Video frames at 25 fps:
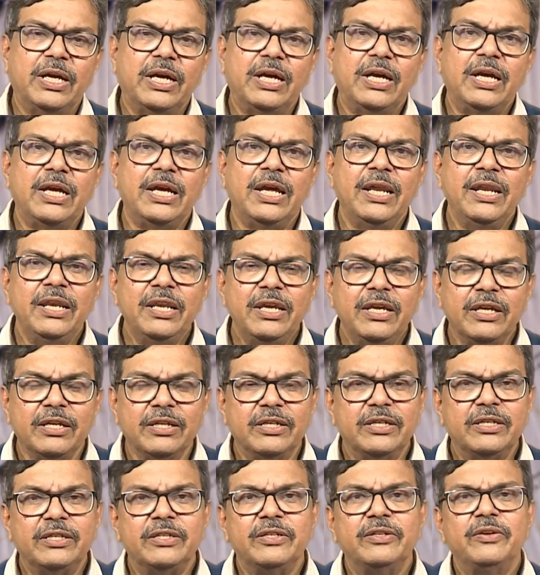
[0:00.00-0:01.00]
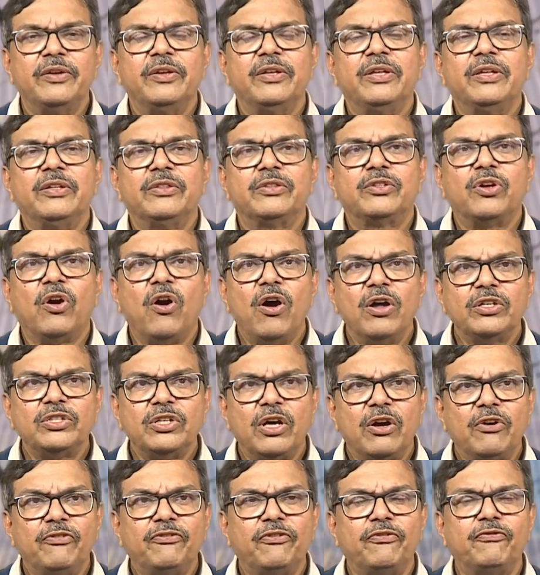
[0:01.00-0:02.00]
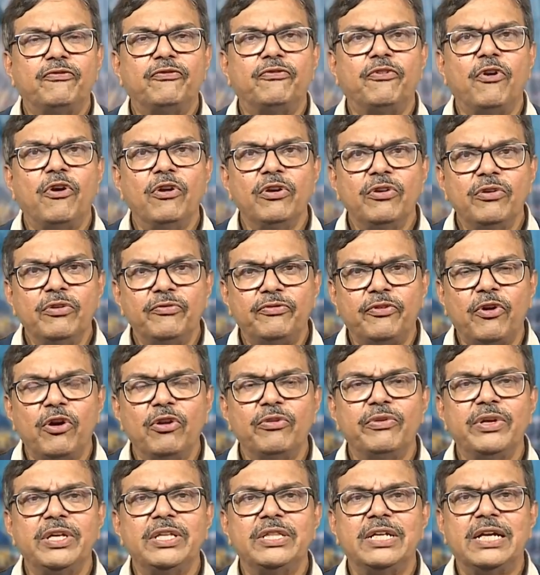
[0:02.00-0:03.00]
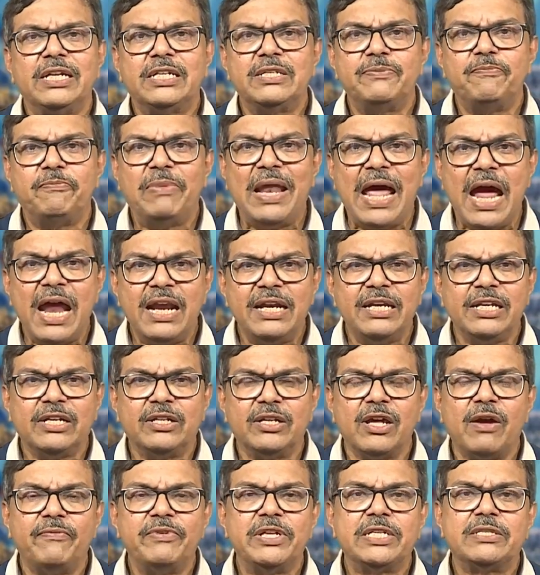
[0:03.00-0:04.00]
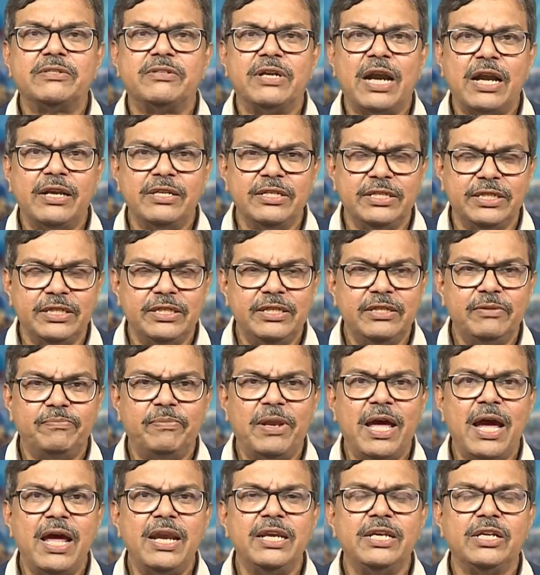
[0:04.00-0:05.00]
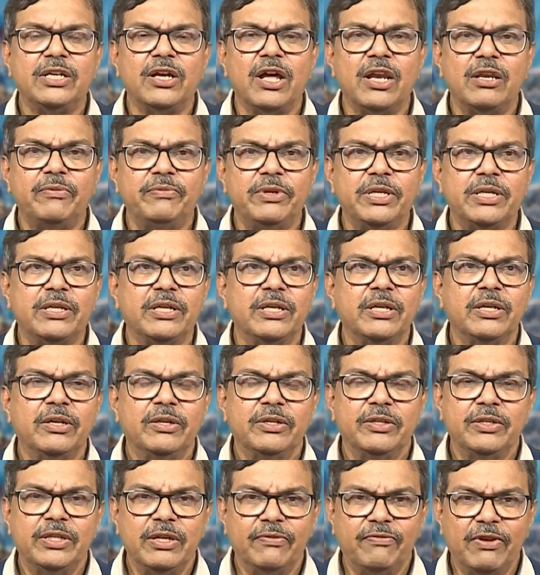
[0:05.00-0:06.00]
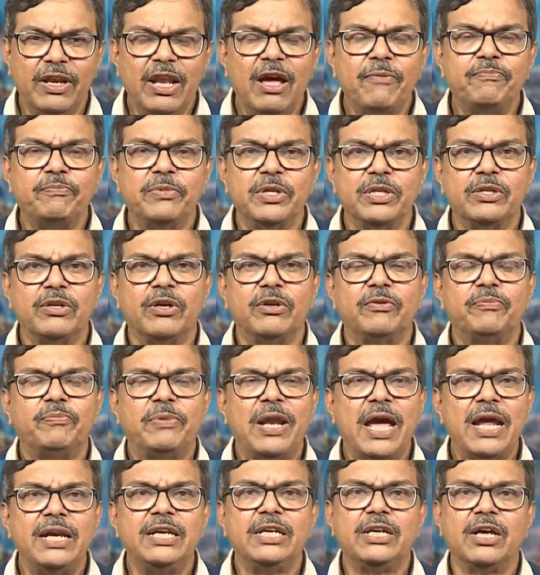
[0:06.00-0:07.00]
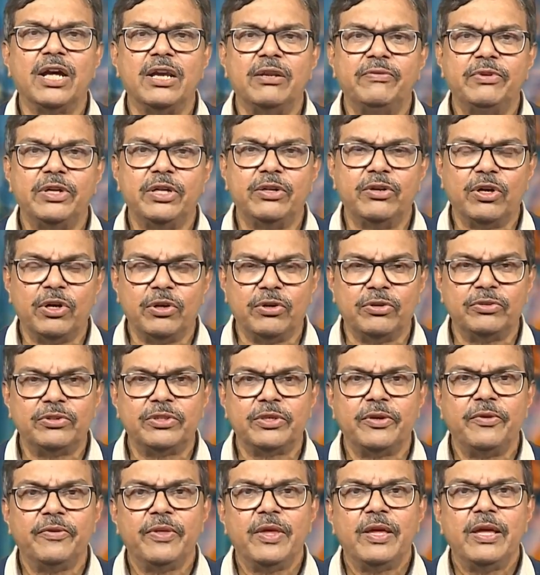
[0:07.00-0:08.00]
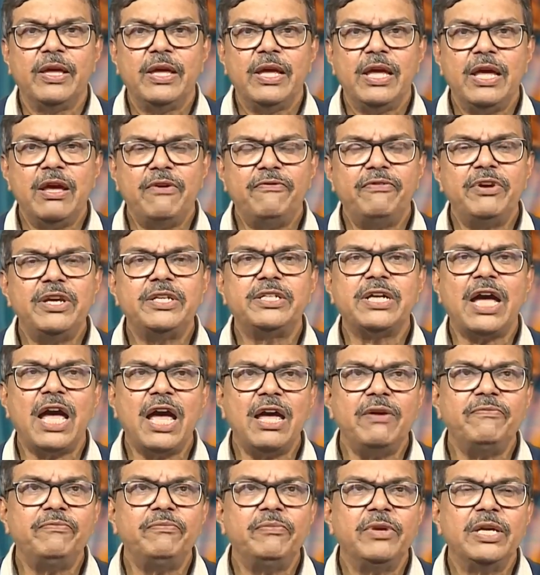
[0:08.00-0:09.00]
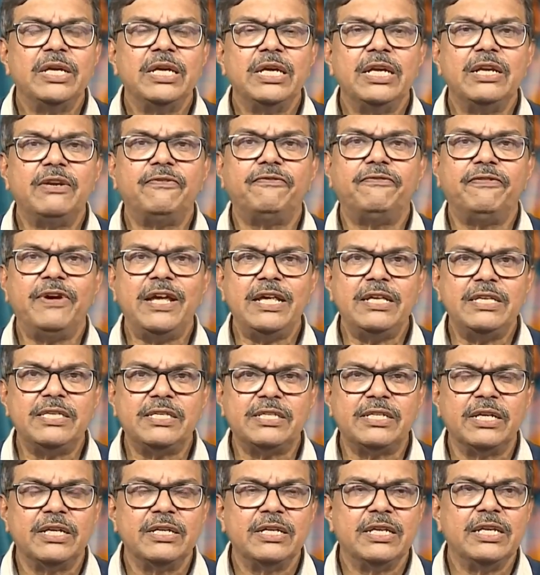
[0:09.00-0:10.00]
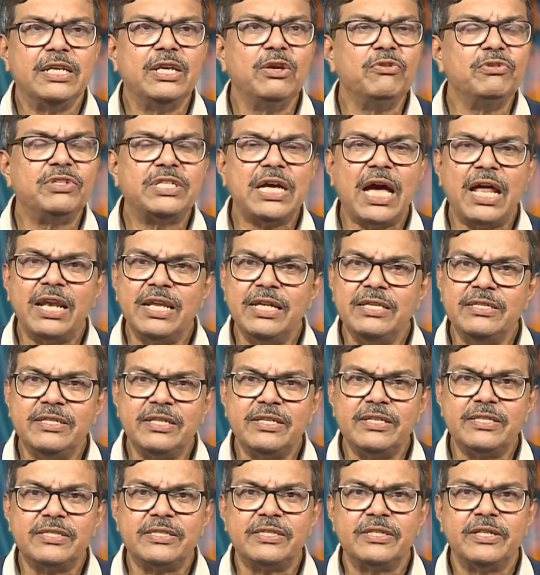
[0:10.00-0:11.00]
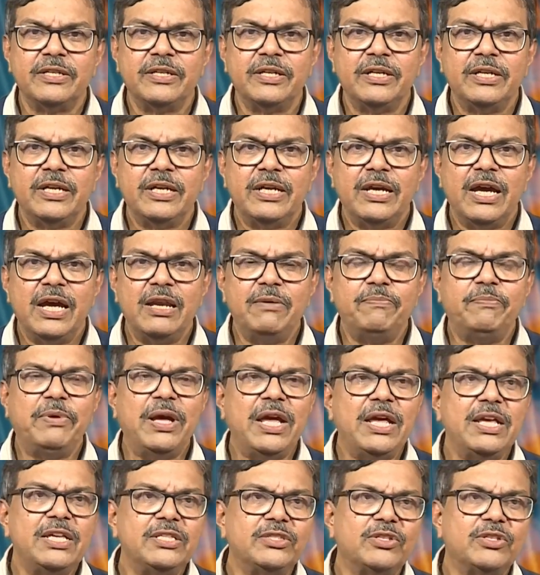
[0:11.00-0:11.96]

India thought of following that planned economic strategy, planned economic development or planned economic growth, every time it faced new challenges, and based